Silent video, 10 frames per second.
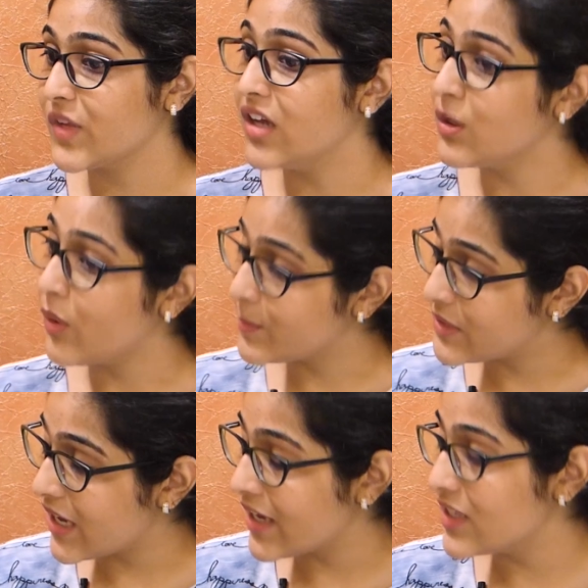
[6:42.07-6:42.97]
other
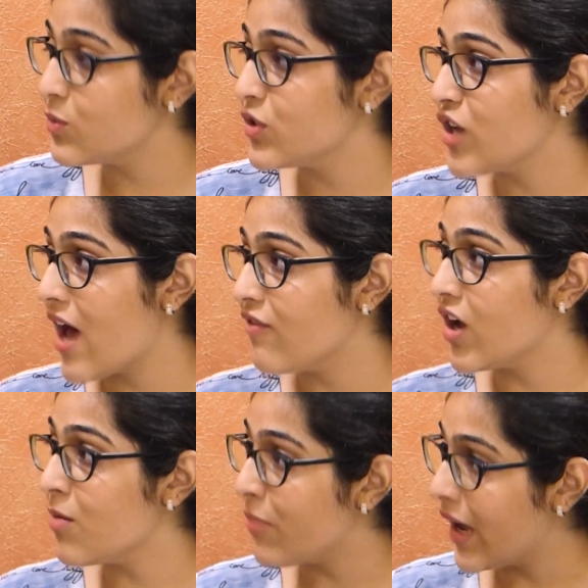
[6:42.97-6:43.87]
websites which have
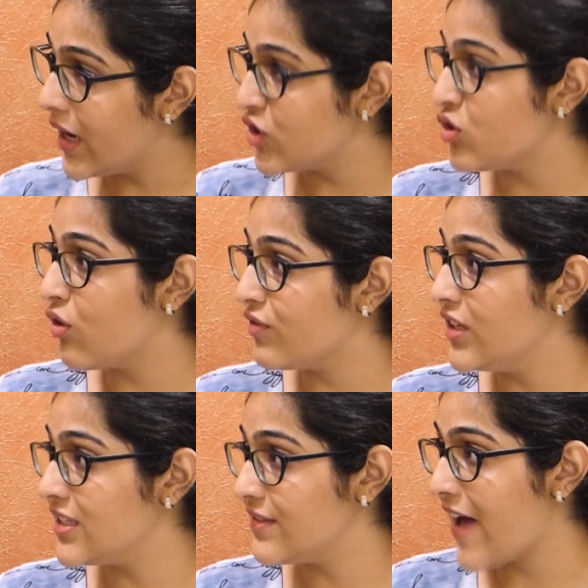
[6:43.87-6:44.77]
a compilation of
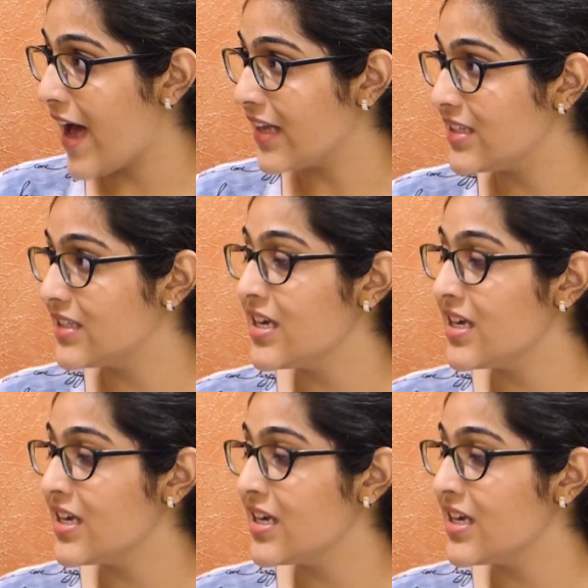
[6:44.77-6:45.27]
these facts.